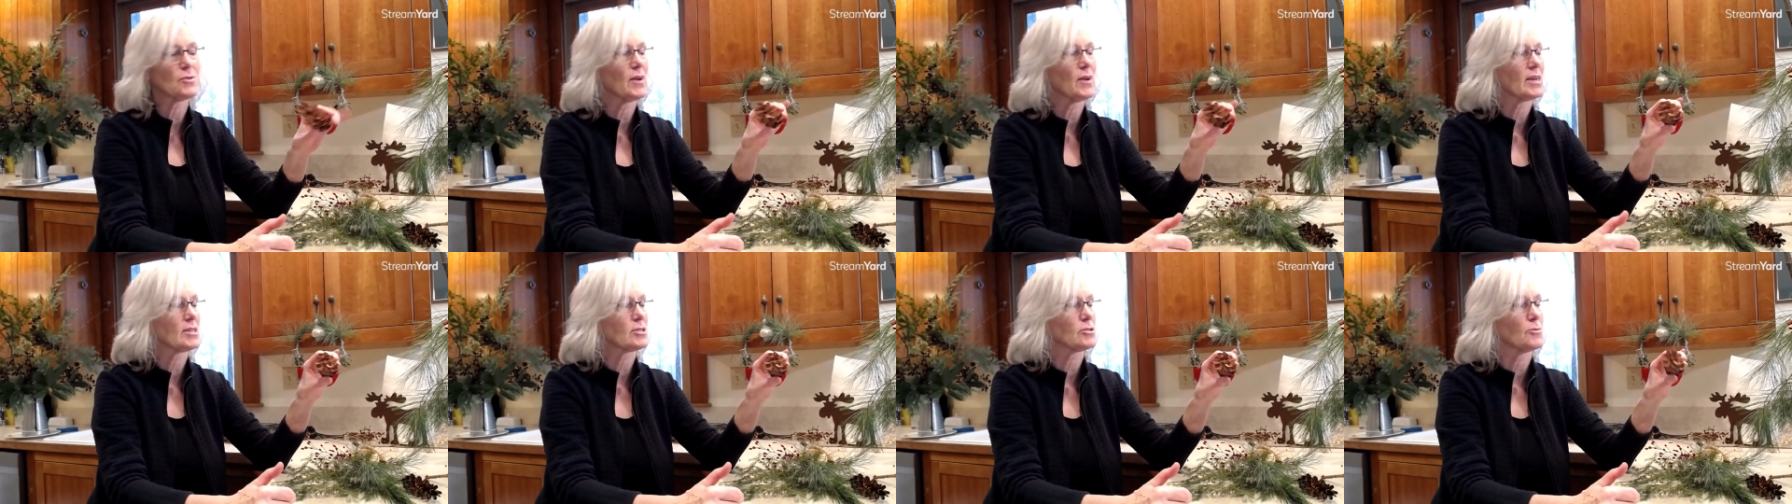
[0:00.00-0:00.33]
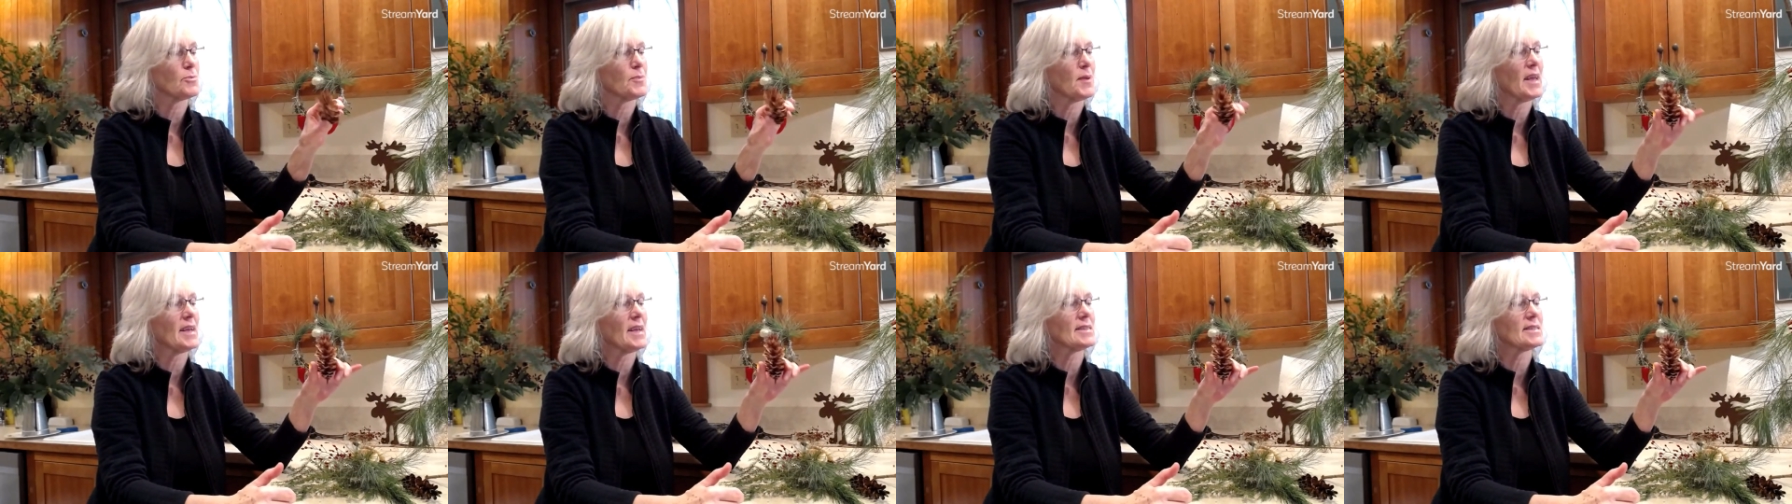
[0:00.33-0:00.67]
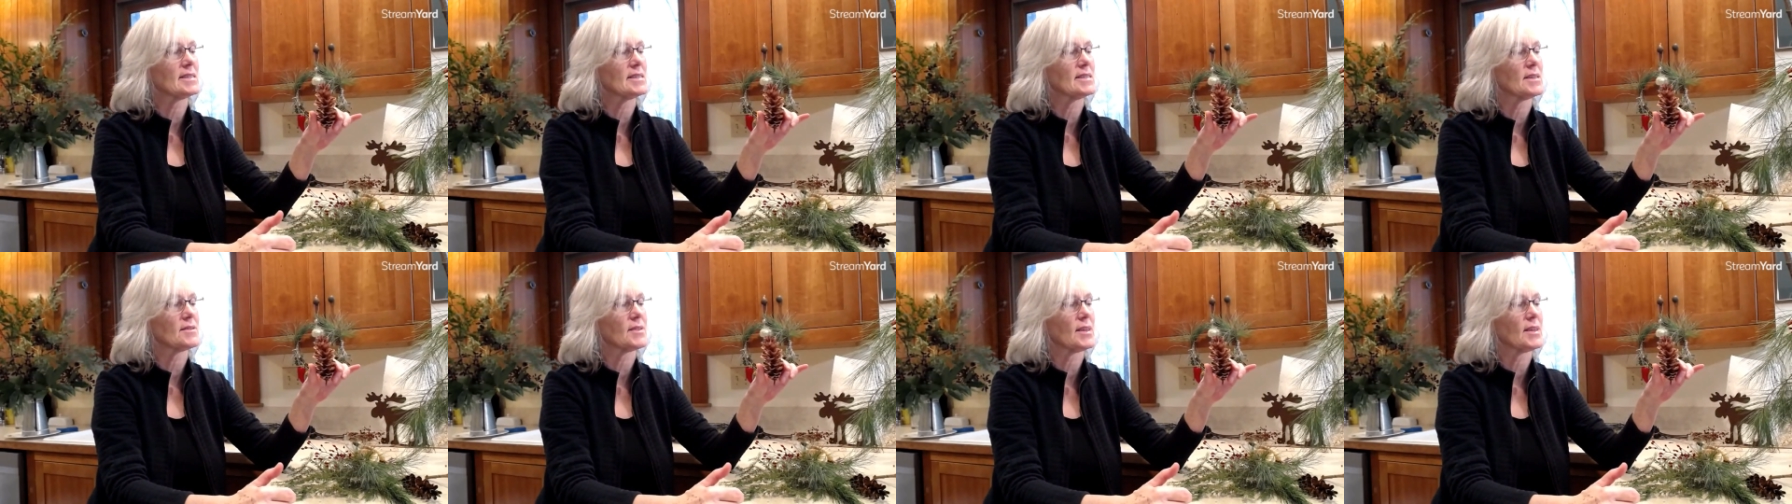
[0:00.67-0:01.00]
do extra
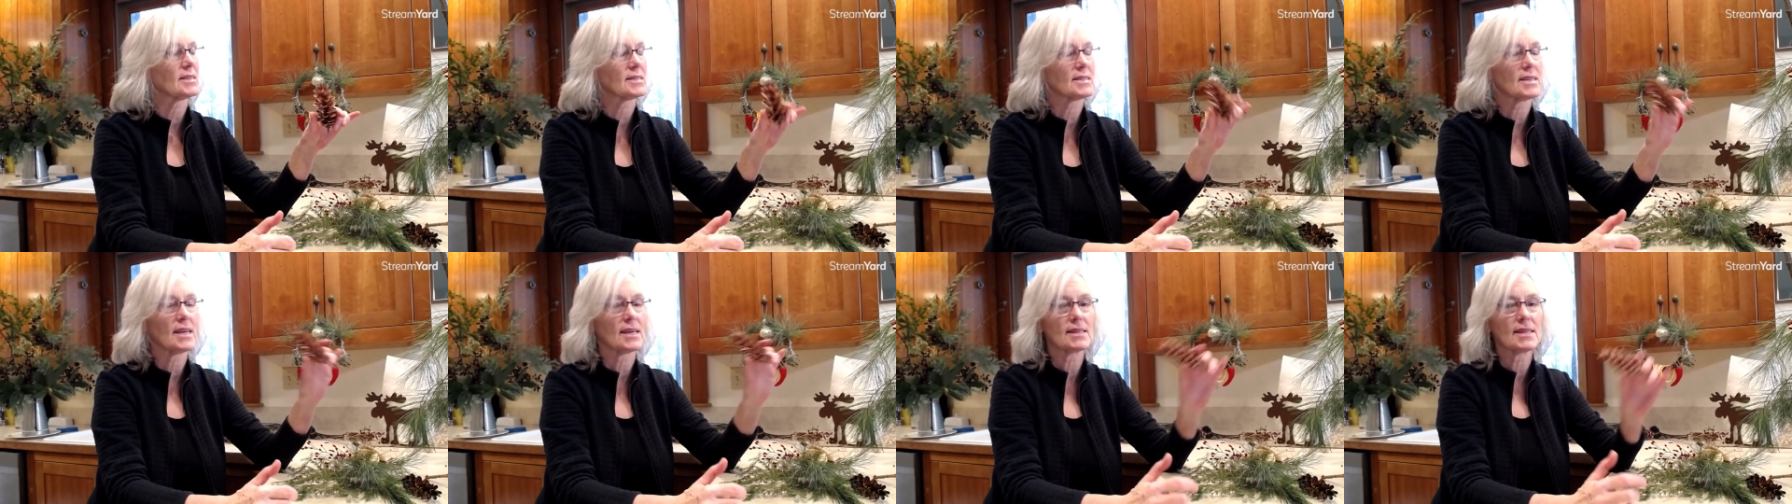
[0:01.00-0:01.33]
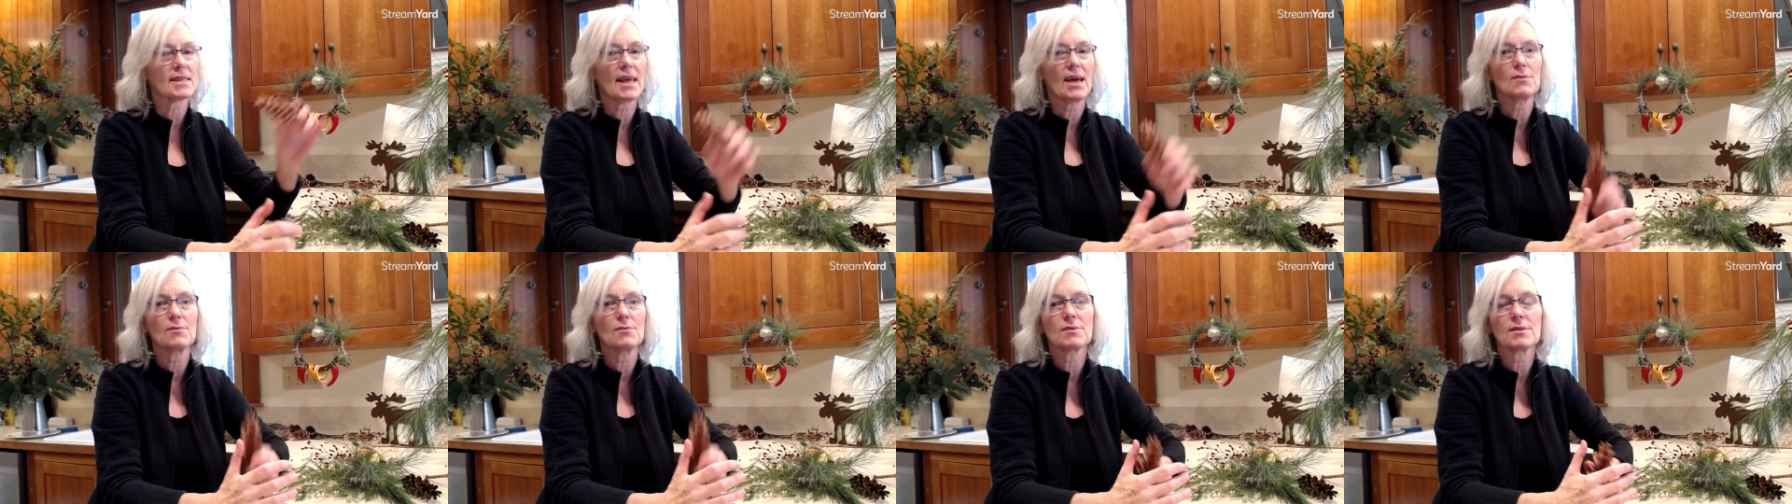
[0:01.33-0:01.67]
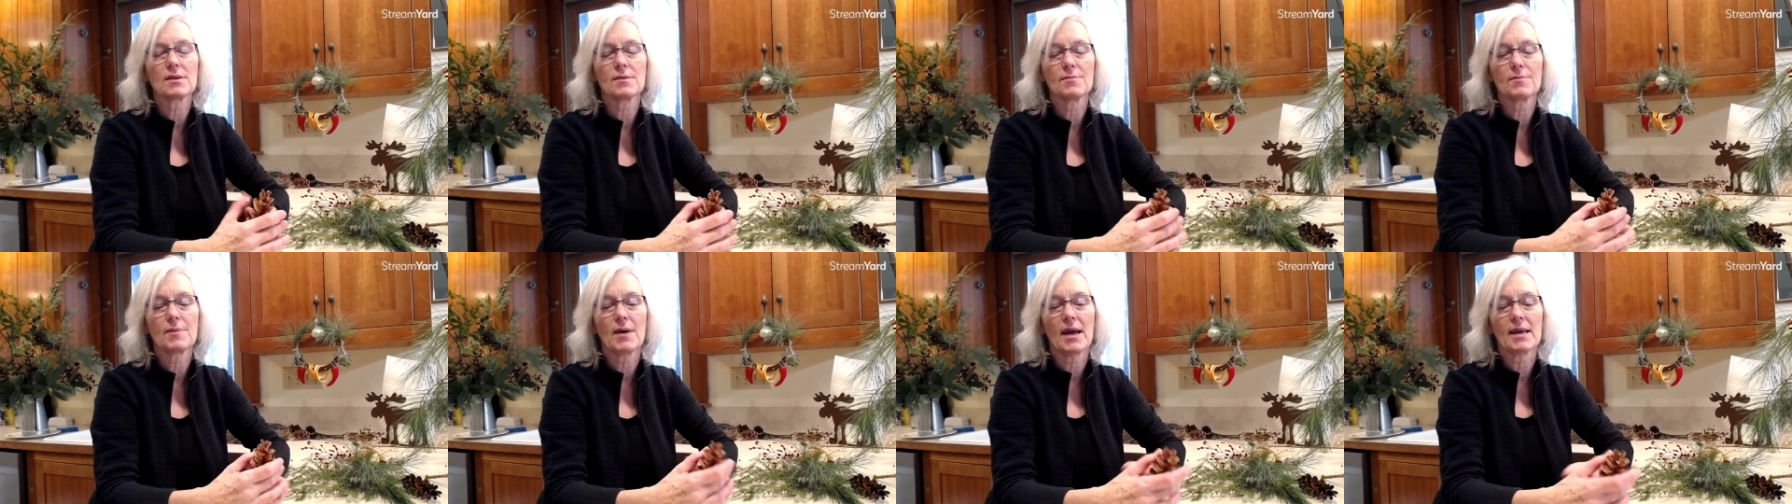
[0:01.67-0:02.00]
painting and things like that with the